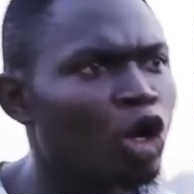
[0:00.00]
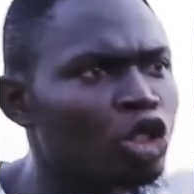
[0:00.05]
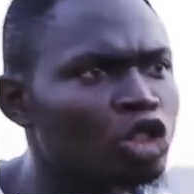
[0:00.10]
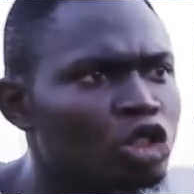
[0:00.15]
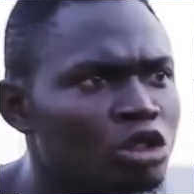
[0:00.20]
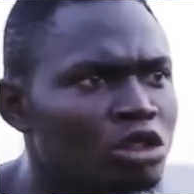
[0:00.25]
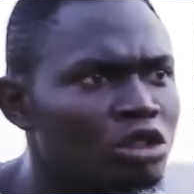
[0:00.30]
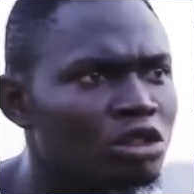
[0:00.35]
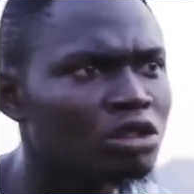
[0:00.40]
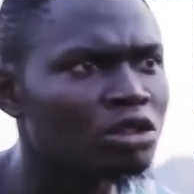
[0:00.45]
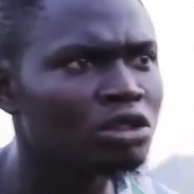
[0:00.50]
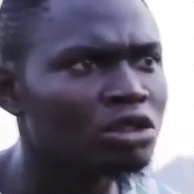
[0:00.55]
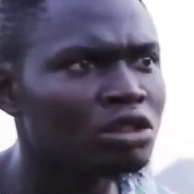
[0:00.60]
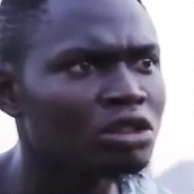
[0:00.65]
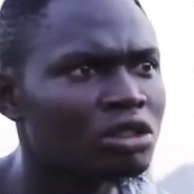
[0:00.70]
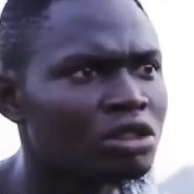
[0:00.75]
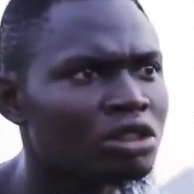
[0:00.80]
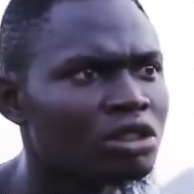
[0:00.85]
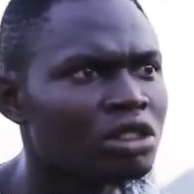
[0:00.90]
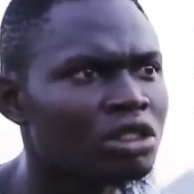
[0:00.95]
Stop what?
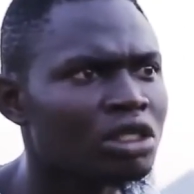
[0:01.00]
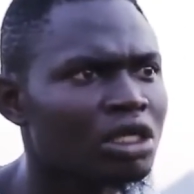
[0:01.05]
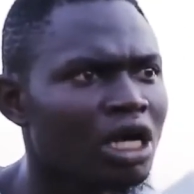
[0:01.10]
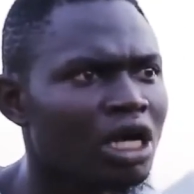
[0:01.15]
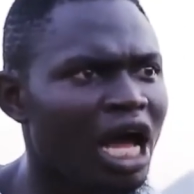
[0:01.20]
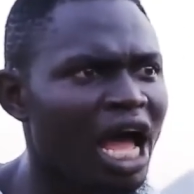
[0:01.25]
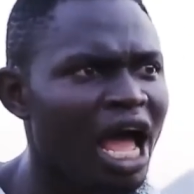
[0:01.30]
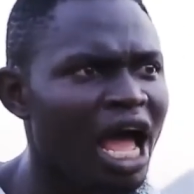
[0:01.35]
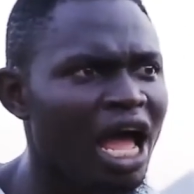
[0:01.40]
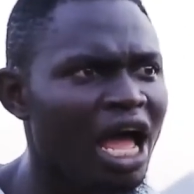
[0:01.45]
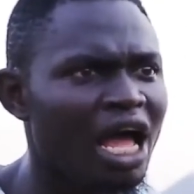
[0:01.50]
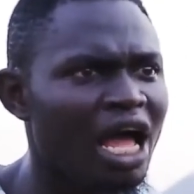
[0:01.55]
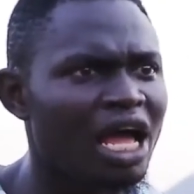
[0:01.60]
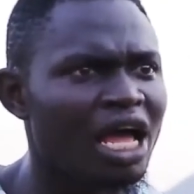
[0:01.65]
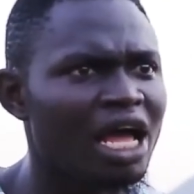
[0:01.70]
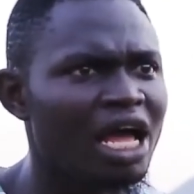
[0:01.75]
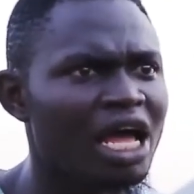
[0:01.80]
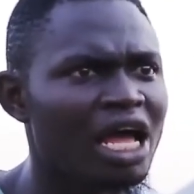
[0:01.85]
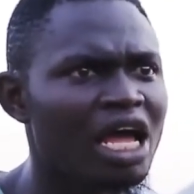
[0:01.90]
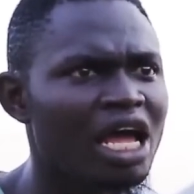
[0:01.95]

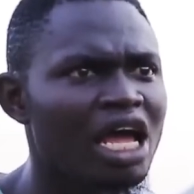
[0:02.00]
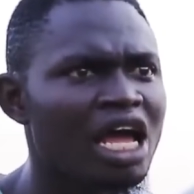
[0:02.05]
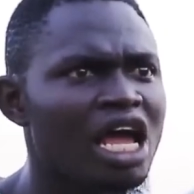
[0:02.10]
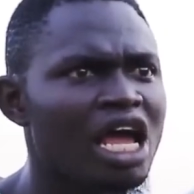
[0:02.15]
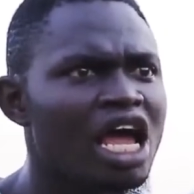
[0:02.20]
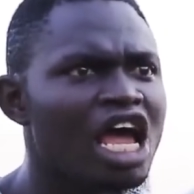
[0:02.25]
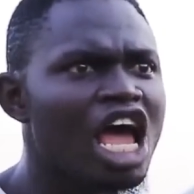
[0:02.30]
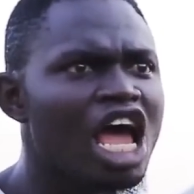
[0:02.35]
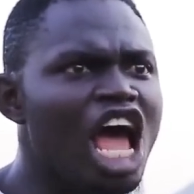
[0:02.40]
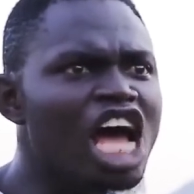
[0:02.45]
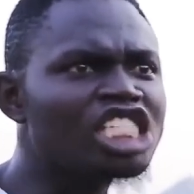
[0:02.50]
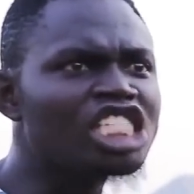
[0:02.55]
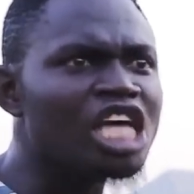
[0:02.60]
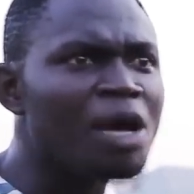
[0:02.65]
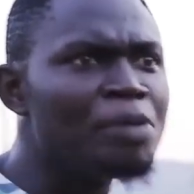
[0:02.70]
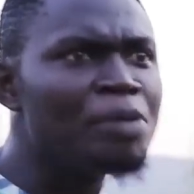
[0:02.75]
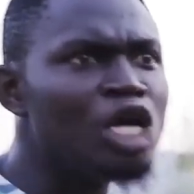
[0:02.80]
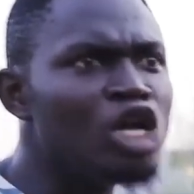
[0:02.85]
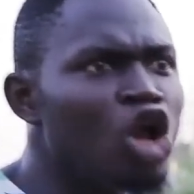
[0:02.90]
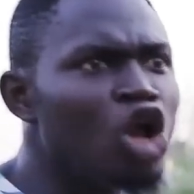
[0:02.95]
Eh?
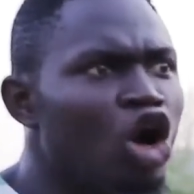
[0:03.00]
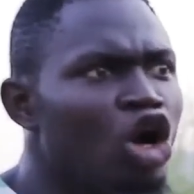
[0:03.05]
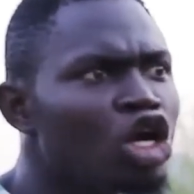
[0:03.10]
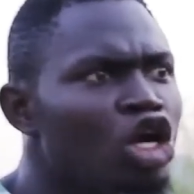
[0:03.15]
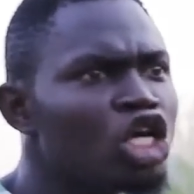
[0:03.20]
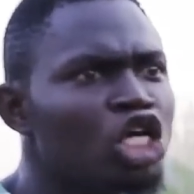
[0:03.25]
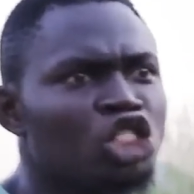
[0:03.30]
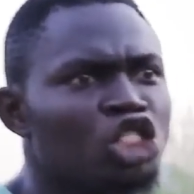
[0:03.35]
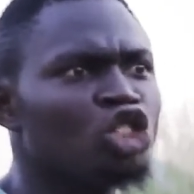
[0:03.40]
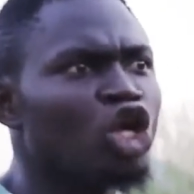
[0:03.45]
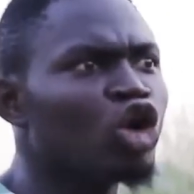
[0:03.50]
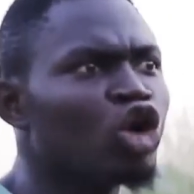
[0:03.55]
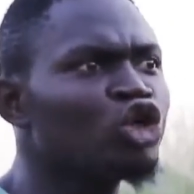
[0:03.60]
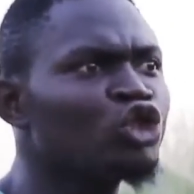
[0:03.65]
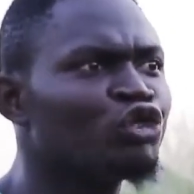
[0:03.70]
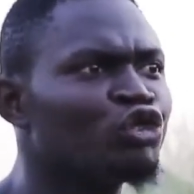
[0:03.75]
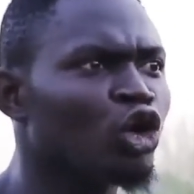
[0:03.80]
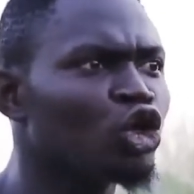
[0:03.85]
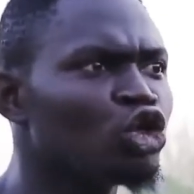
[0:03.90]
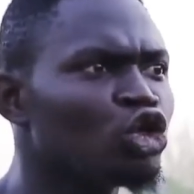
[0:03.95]
Ezebilo
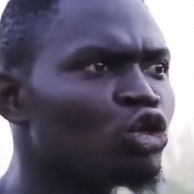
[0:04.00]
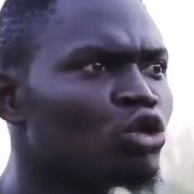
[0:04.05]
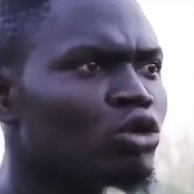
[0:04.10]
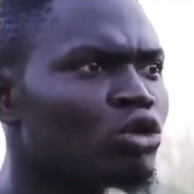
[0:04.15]
is not